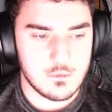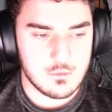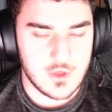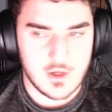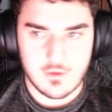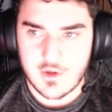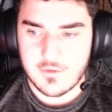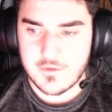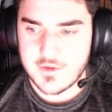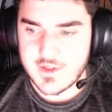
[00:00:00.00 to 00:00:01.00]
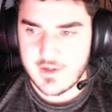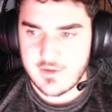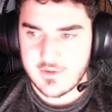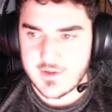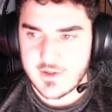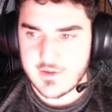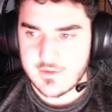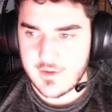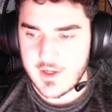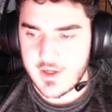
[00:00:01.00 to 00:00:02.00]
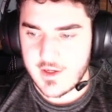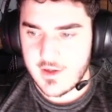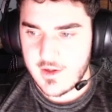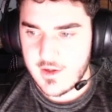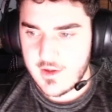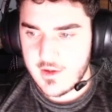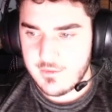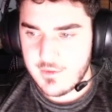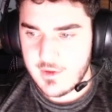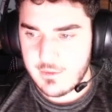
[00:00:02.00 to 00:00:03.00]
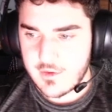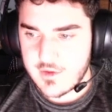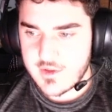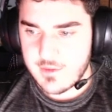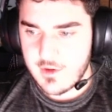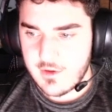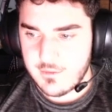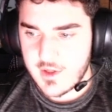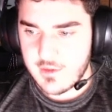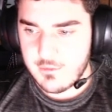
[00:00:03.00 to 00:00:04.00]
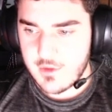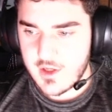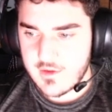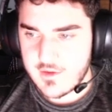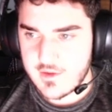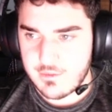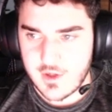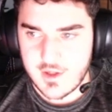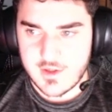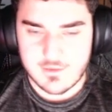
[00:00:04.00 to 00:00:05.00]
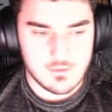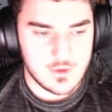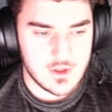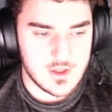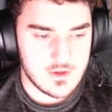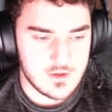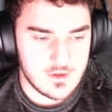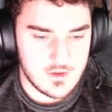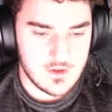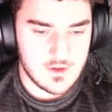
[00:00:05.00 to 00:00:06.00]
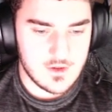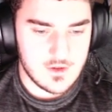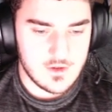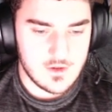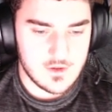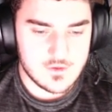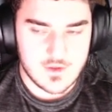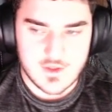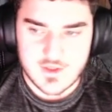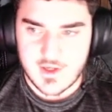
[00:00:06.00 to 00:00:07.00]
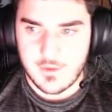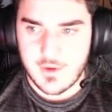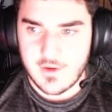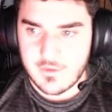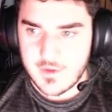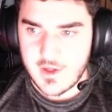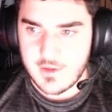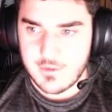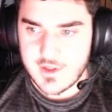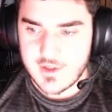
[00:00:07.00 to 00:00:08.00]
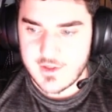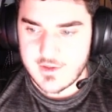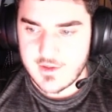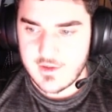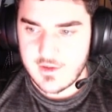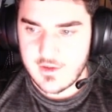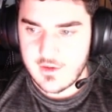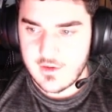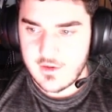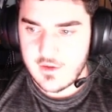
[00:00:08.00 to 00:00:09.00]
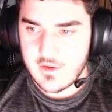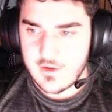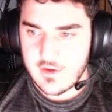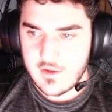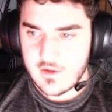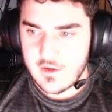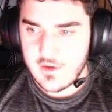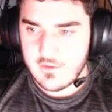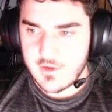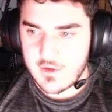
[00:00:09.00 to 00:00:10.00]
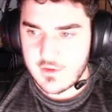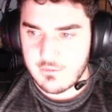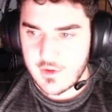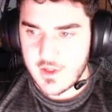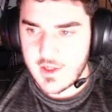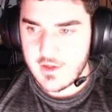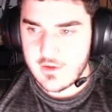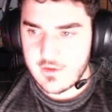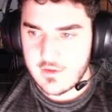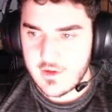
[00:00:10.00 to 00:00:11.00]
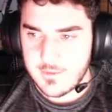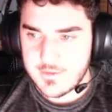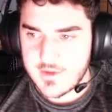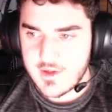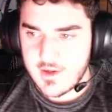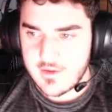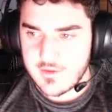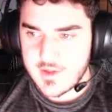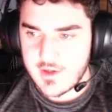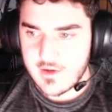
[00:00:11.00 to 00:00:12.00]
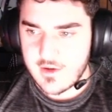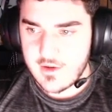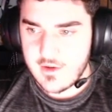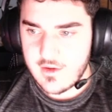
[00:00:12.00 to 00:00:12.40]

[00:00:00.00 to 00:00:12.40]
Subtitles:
Buy one, get one sales. That's why people are somehow making money at this price, but usually stay away from that because of the complete ups and downs here.